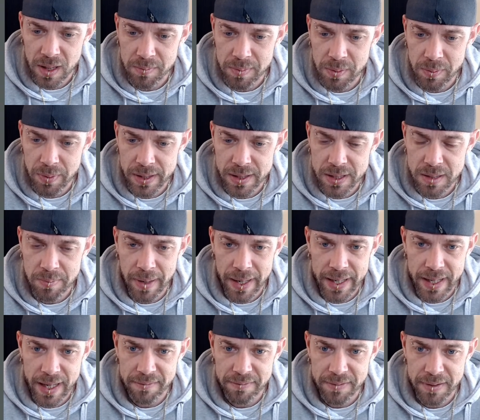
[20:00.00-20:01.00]
be willing to pay
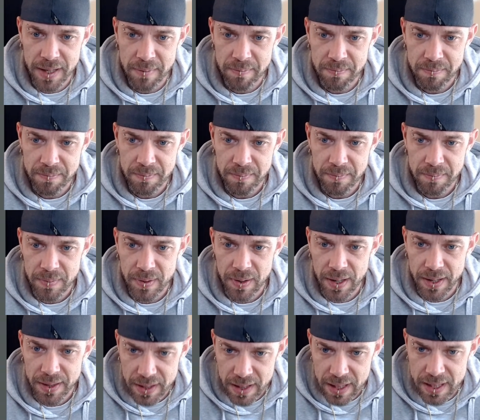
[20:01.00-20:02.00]
that for them. I
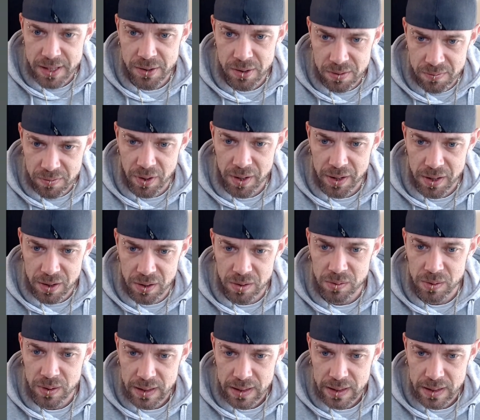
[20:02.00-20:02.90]
think they do look very cool.